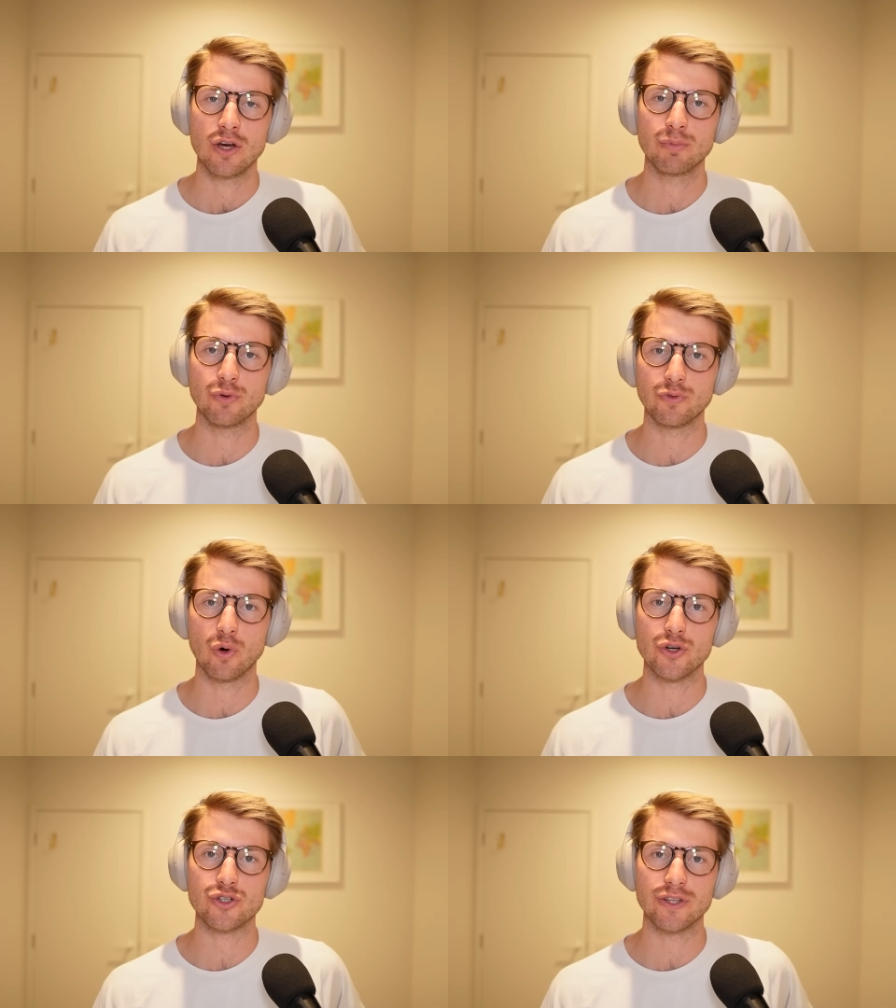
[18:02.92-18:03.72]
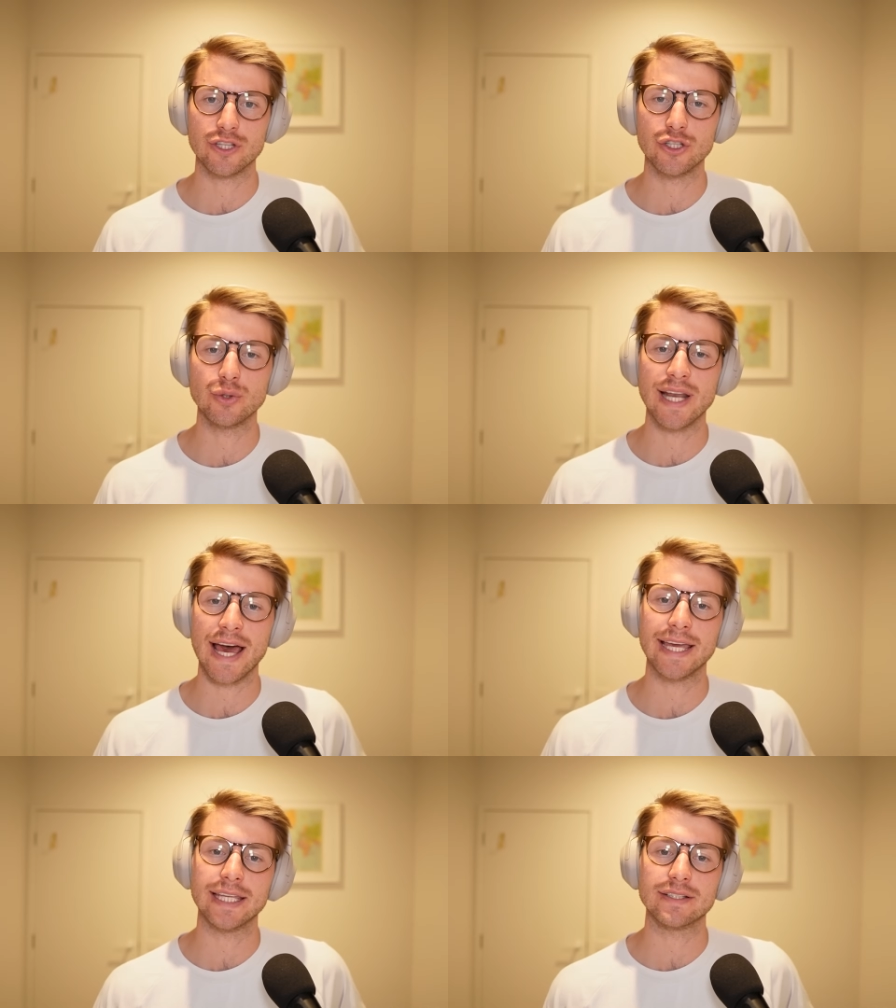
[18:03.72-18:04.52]
put forward during the
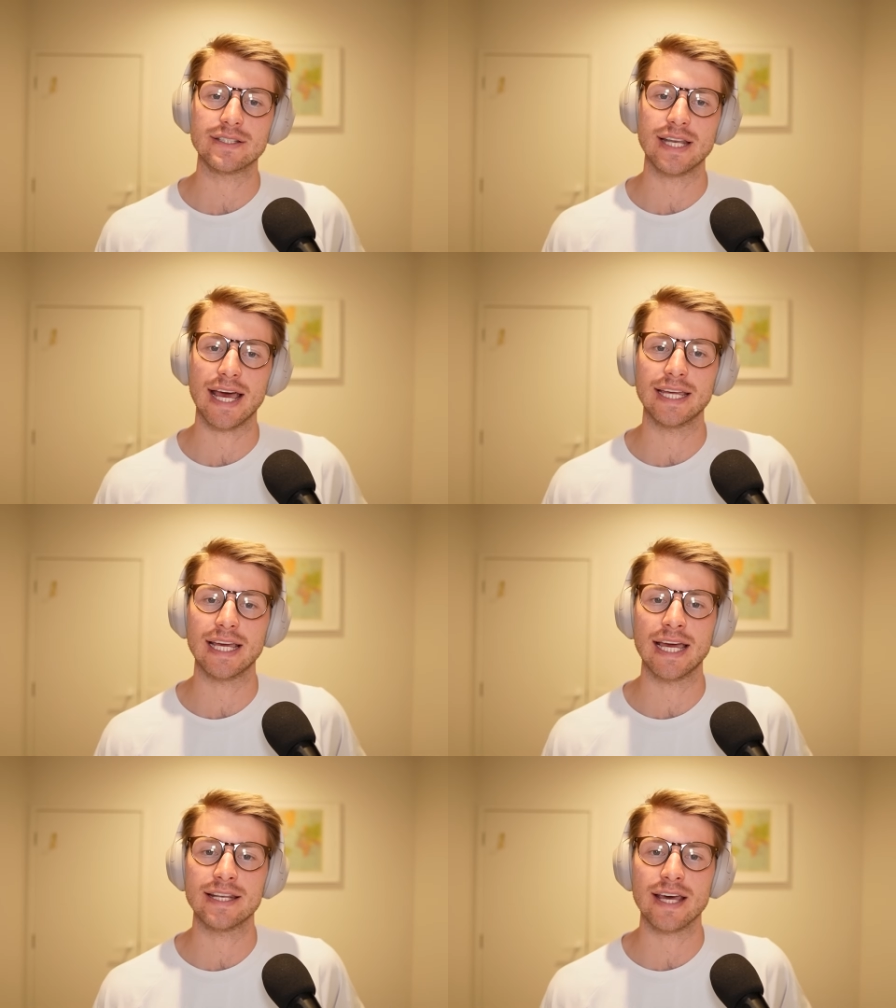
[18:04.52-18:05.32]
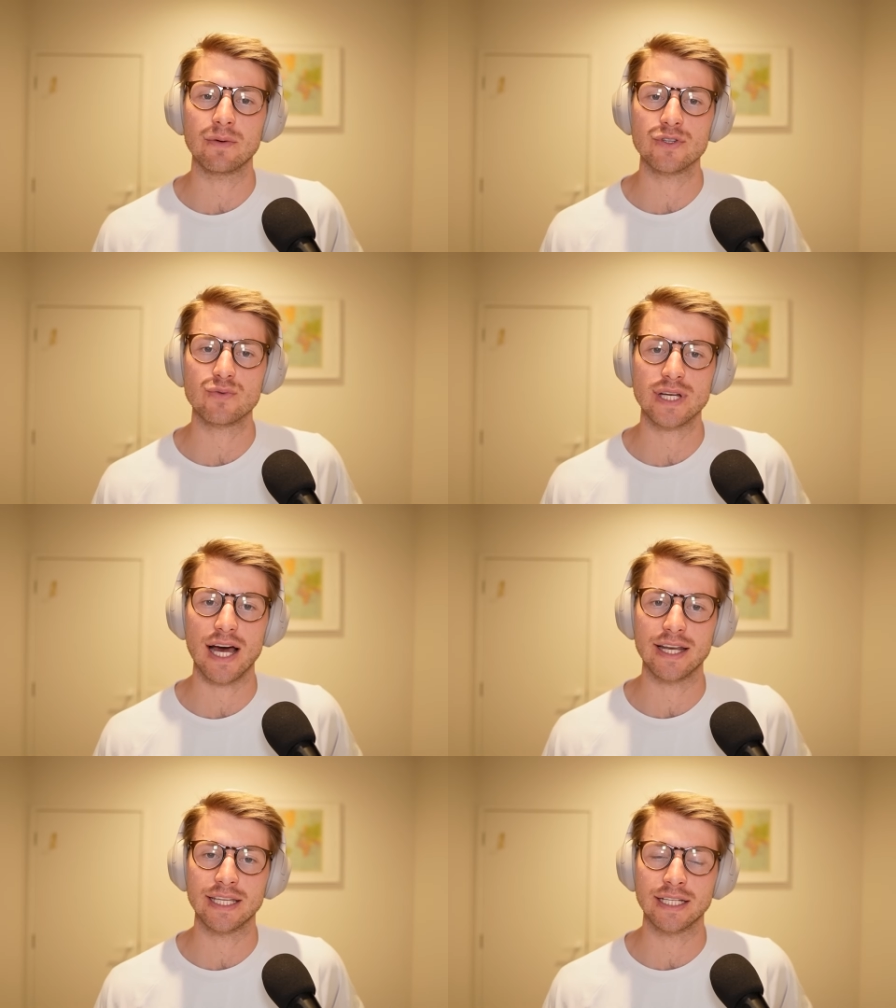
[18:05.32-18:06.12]
Q&A today, and that was
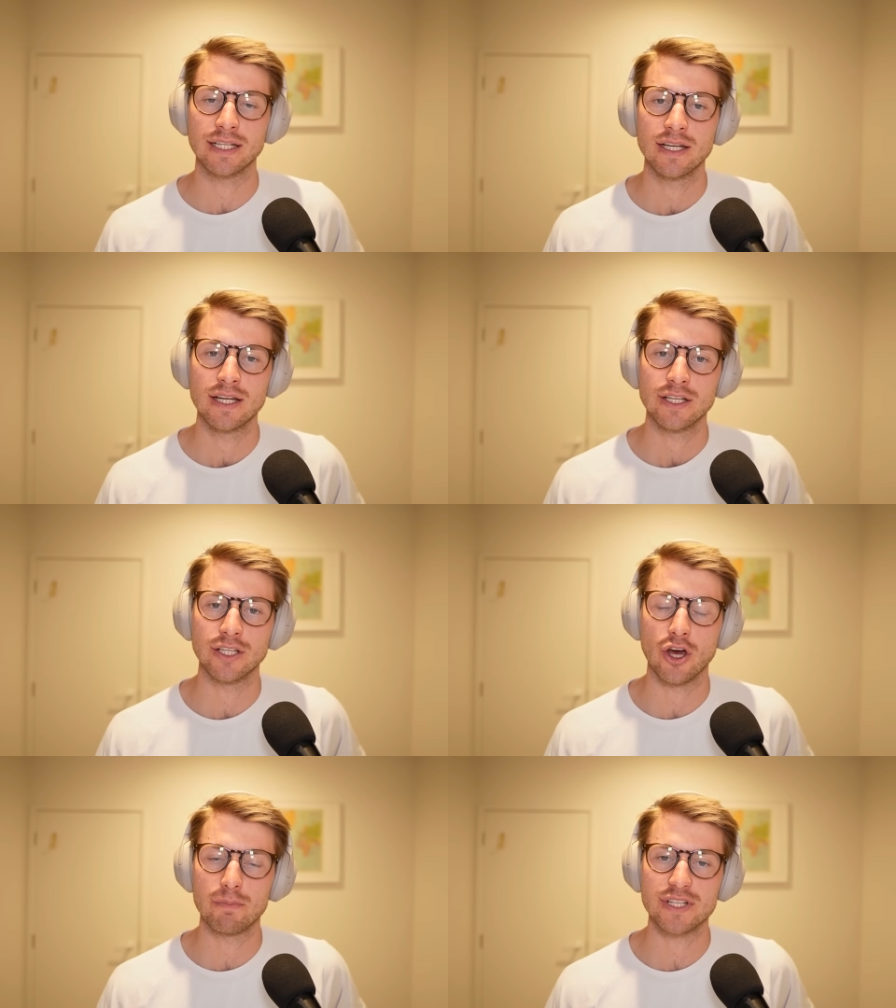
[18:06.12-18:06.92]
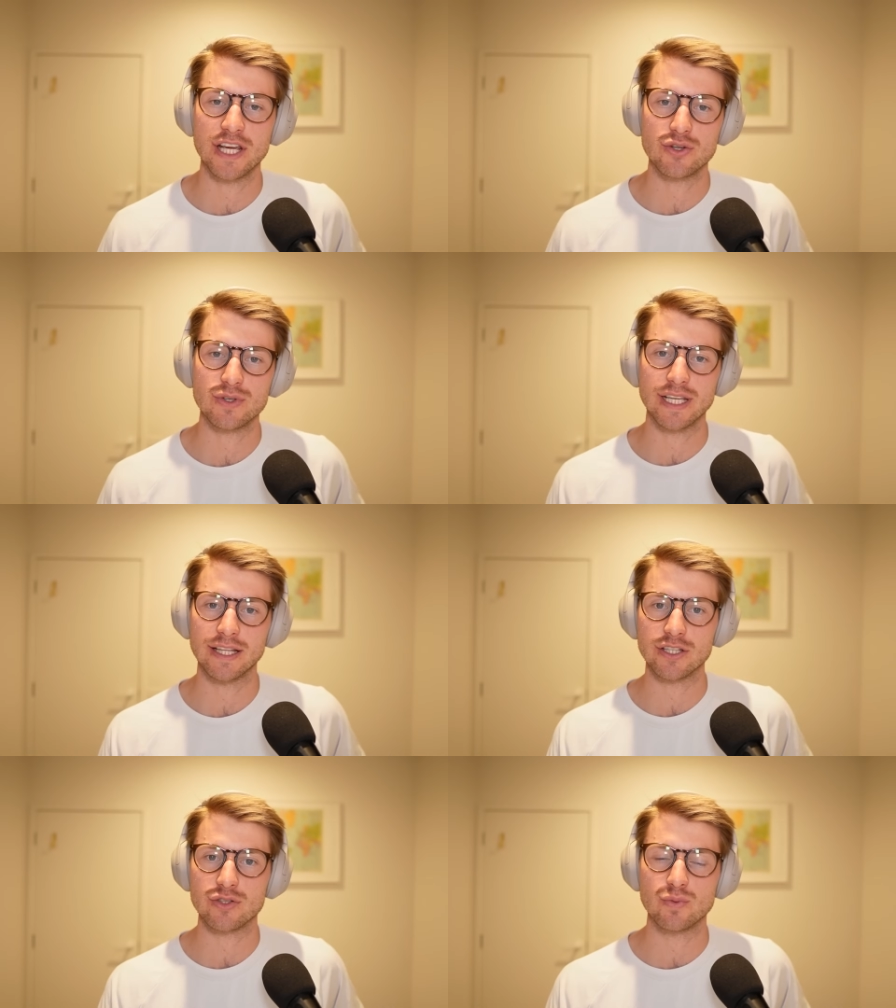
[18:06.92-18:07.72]
regarding potential
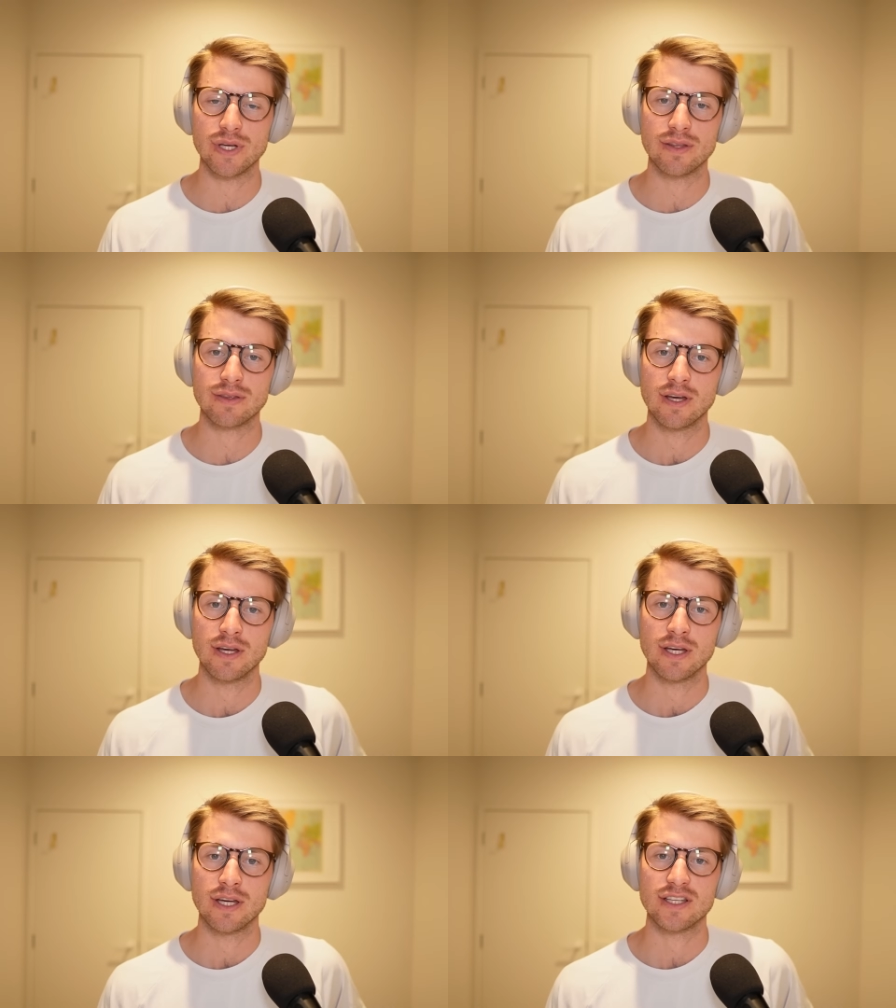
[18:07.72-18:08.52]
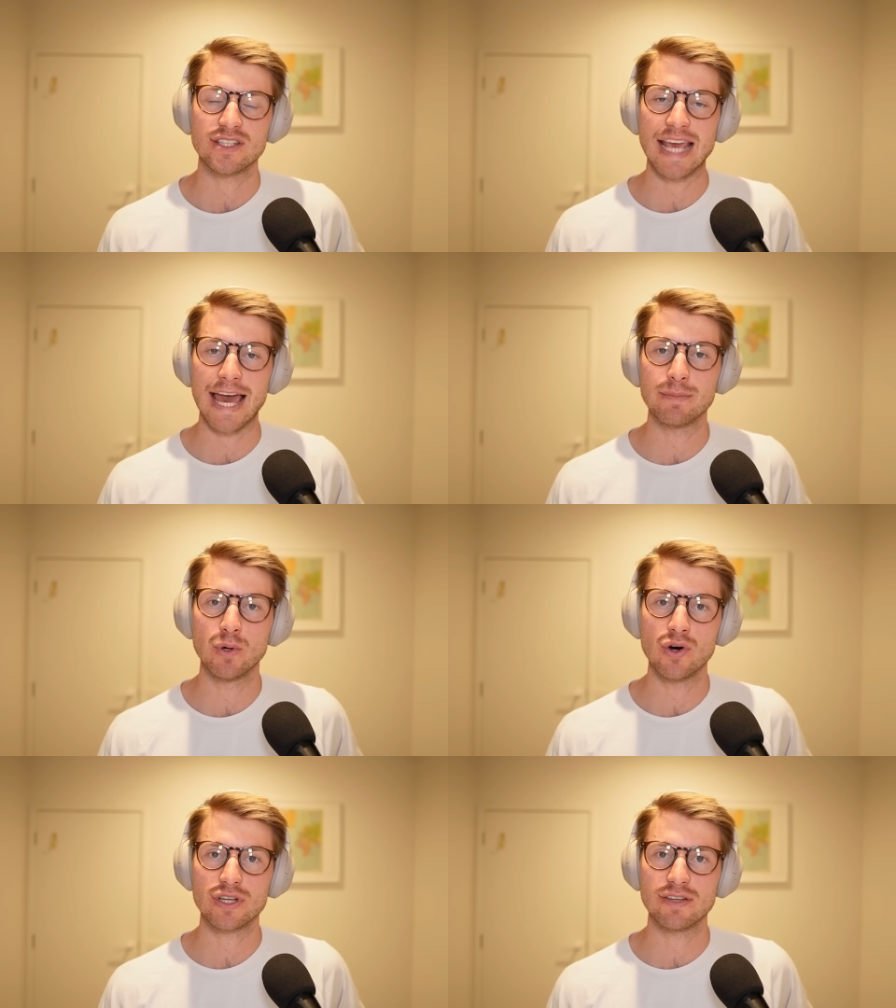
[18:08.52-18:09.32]
dealings with
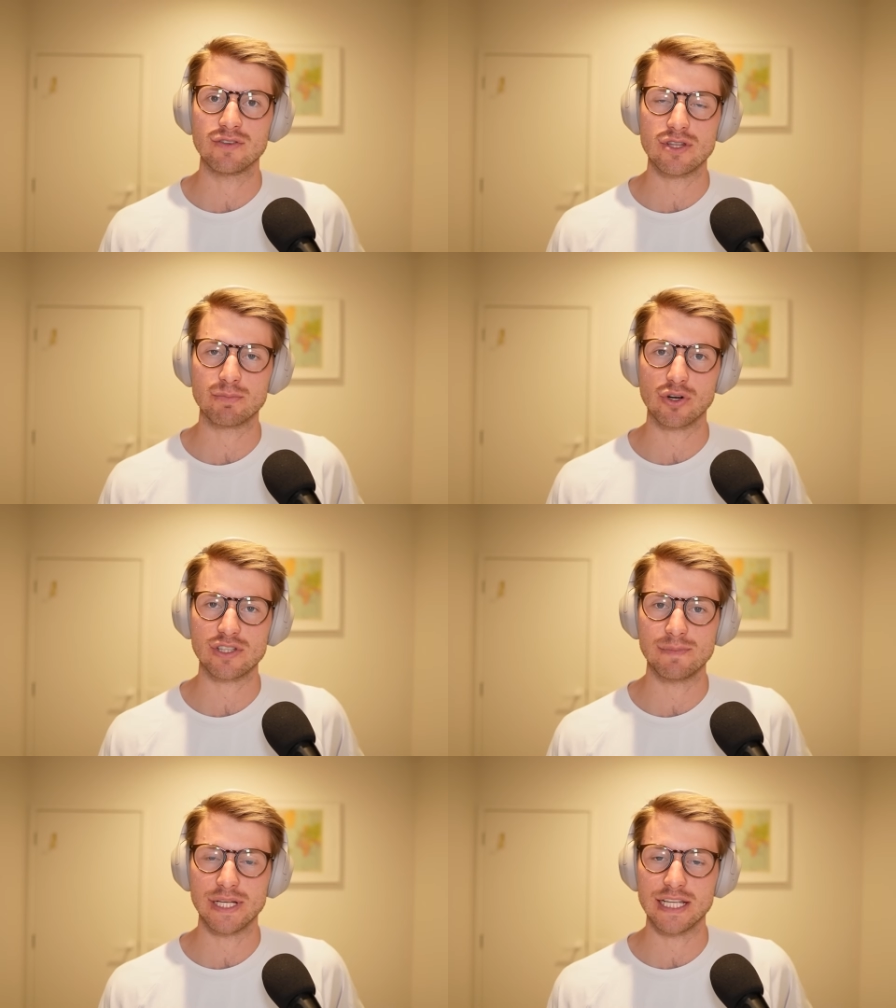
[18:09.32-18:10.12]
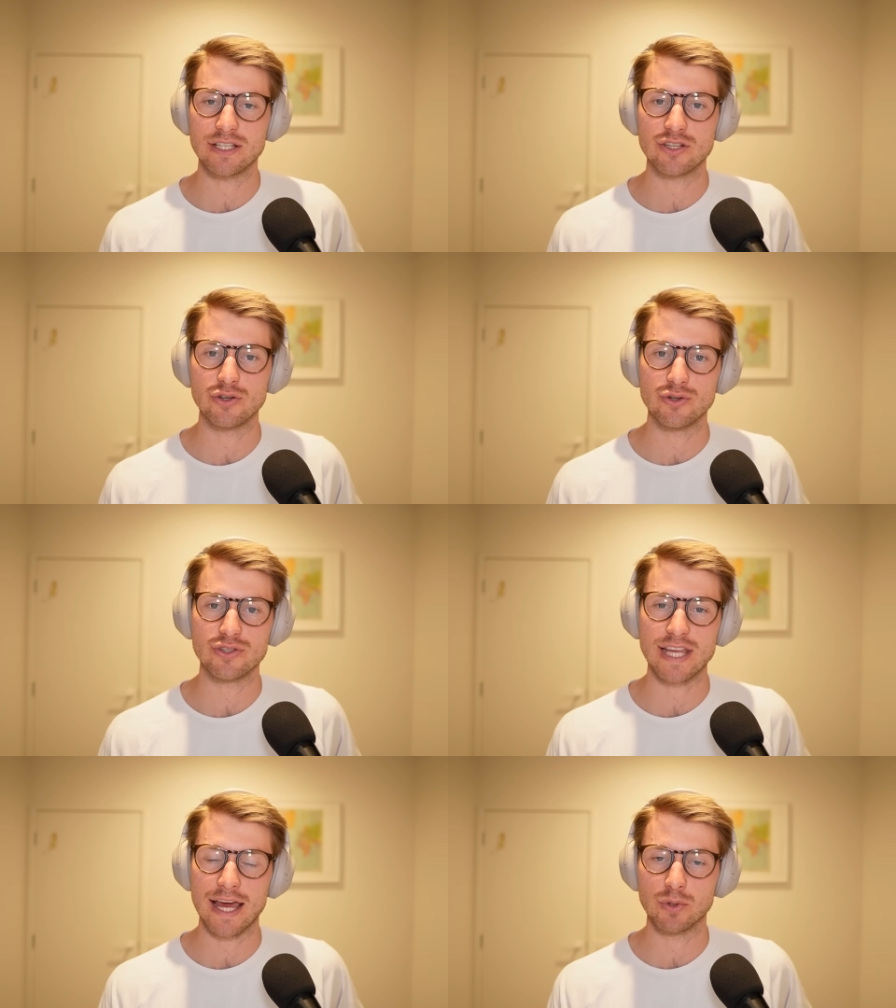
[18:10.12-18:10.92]
Stanmore, given the proximity to
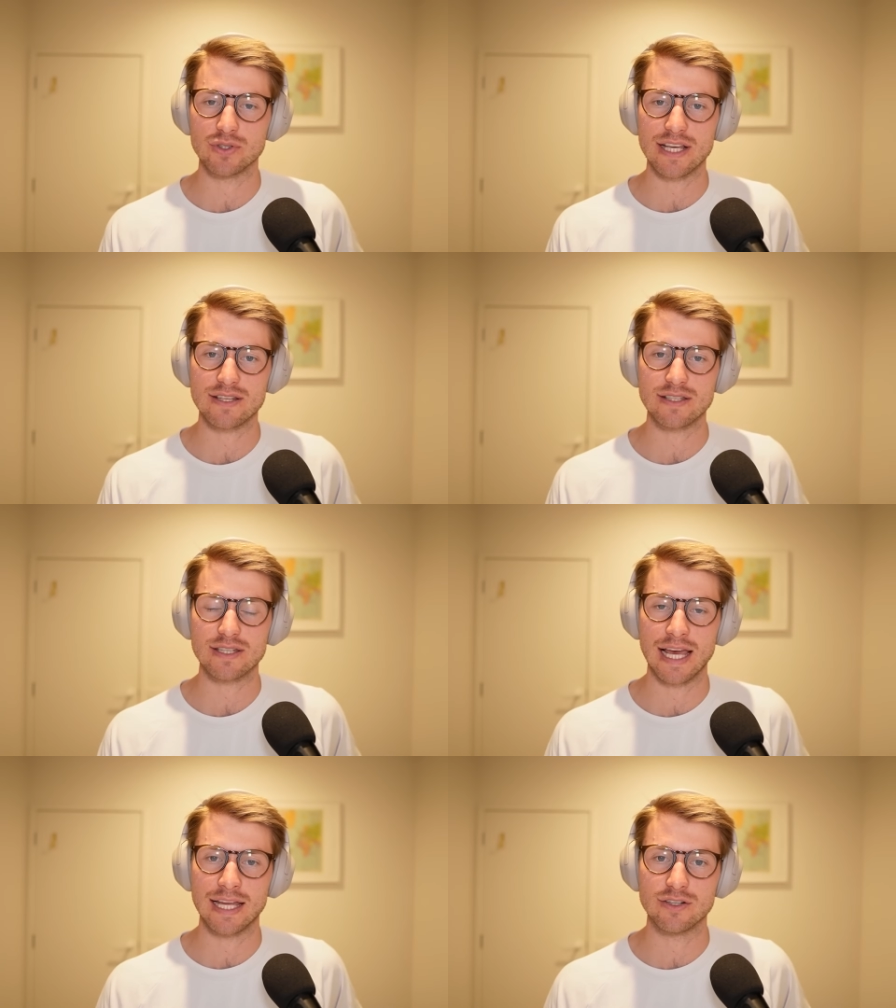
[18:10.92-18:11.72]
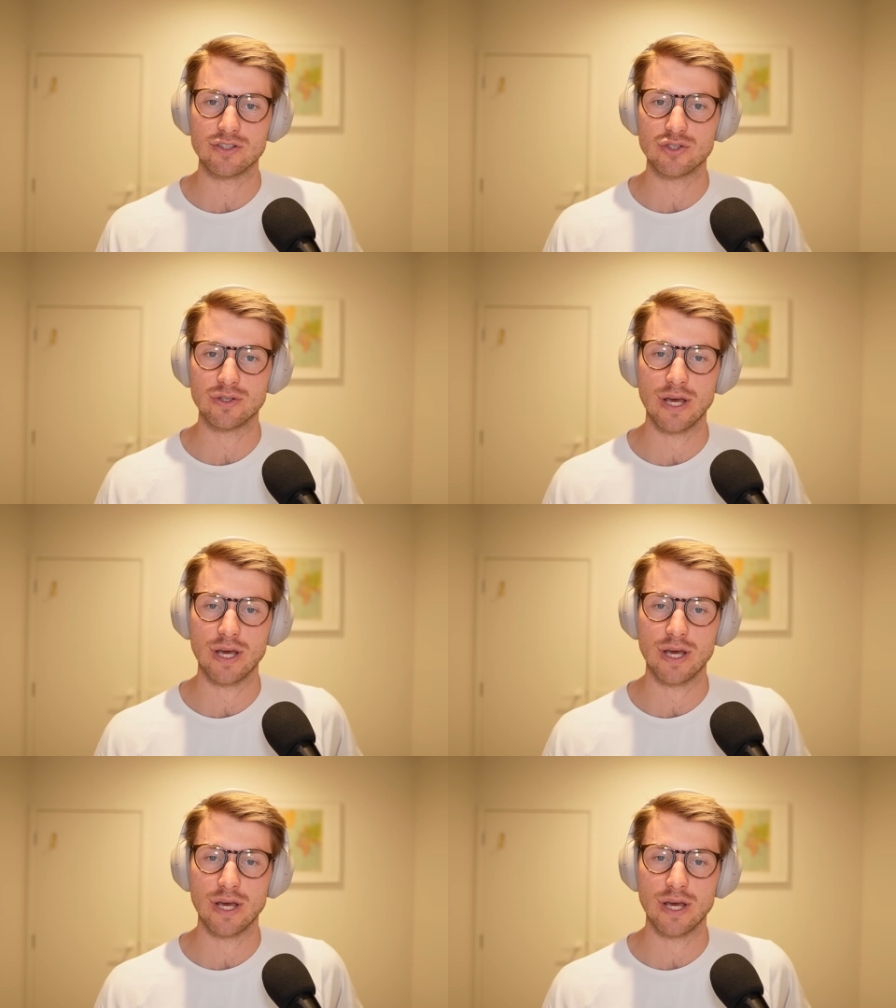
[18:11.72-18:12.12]
Stanmore's assets and